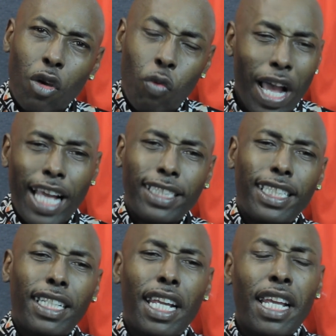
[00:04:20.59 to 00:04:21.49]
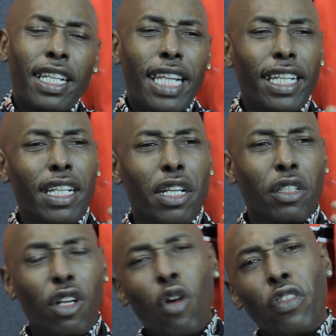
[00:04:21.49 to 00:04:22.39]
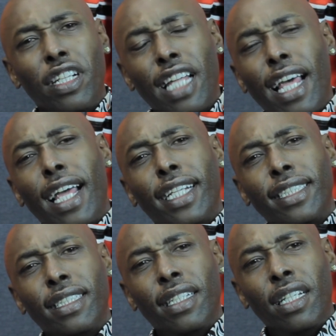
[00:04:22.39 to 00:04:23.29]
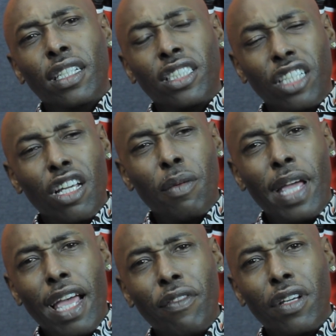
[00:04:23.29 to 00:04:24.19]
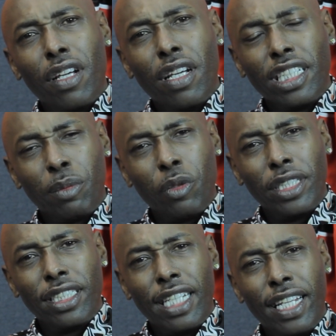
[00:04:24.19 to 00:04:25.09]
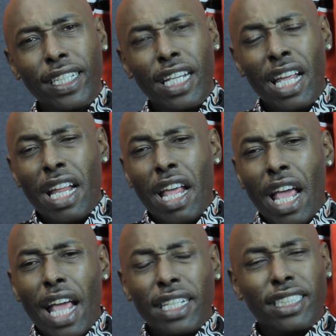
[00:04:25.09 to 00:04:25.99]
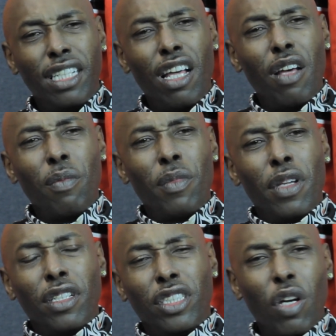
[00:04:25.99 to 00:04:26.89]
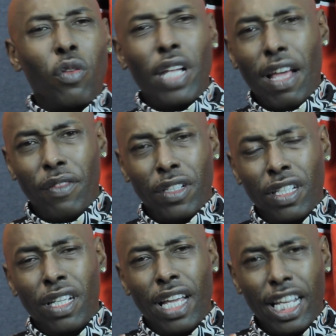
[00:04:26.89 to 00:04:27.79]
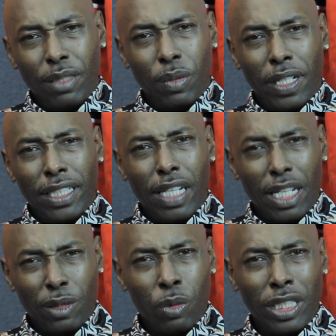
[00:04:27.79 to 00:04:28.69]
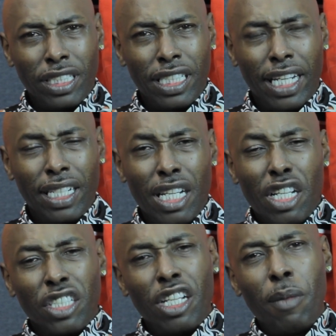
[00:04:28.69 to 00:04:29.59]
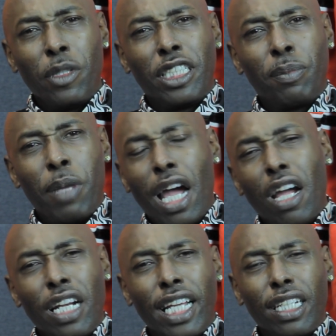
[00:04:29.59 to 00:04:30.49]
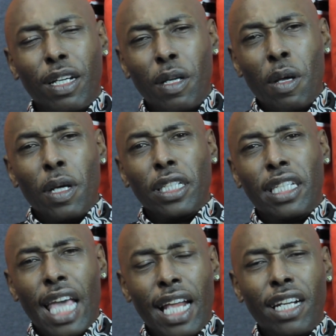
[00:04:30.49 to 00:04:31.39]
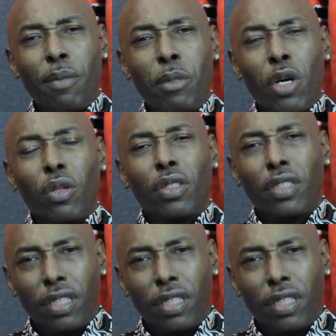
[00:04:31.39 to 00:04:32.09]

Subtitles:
Why is it that clothing lines, some have a expiration date and some don't have a expiration date? Some expire like a gallon of milk